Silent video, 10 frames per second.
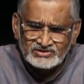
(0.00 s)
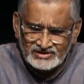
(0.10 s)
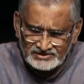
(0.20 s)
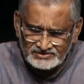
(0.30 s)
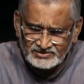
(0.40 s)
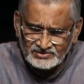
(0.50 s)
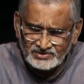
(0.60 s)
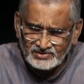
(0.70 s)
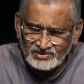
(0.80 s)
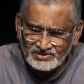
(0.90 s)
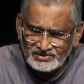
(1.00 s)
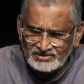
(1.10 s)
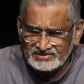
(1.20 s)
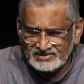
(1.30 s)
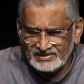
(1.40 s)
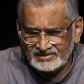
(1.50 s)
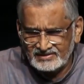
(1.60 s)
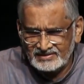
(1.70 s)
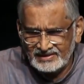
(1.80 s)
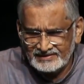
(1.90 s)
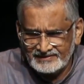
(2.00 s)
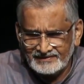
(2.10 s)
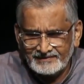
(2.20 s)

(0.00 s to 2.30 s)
days, he said that,